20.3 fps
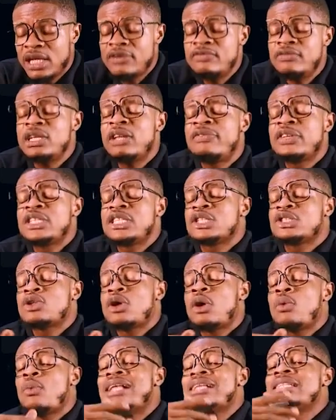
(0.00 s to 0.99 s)
even if it is
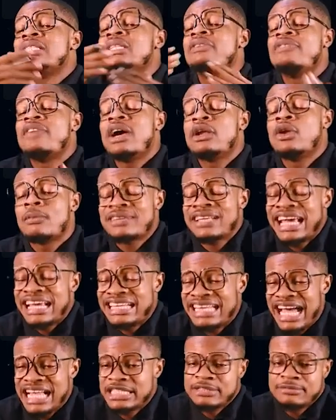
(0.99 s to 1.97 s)
not well developed
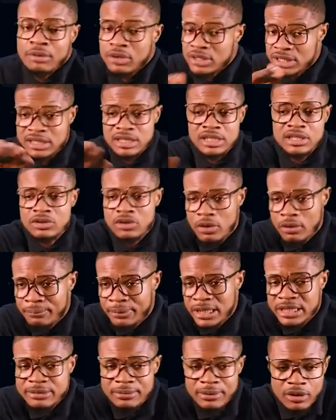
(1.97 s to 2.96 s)
like that, but it is
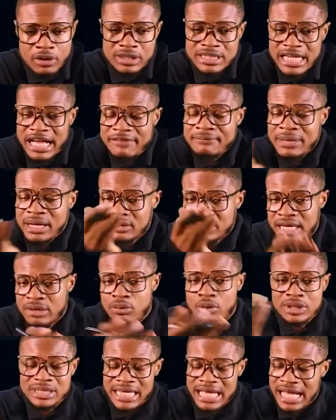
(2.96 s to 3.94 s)
complete because they have mouth and
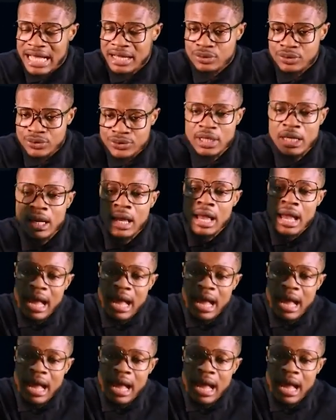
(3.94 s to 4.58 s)
what? Anus.